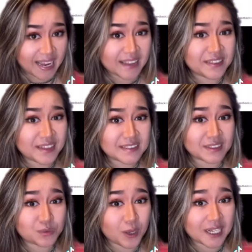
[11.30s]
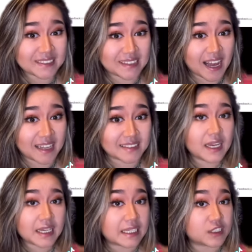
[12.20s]
And this is what it
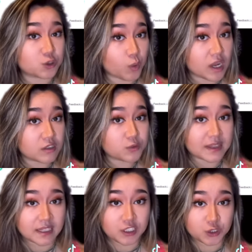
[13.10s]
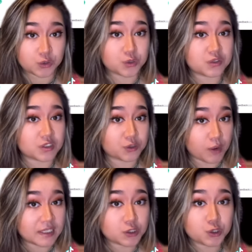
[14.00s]
says He dwells within you, you
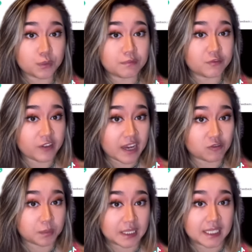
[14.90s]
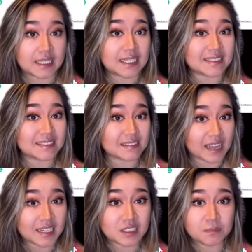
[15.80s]
surrender to him favorably. He is
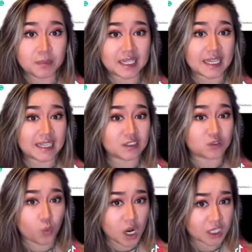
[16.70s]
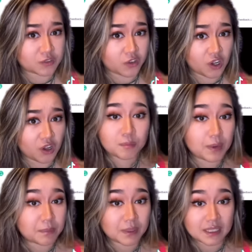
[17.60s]
Satan, but it is watchful.
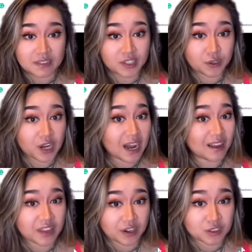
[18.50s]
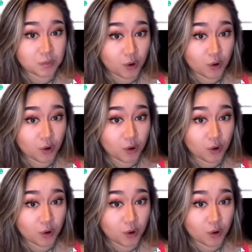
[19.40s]
But believe it or not, there's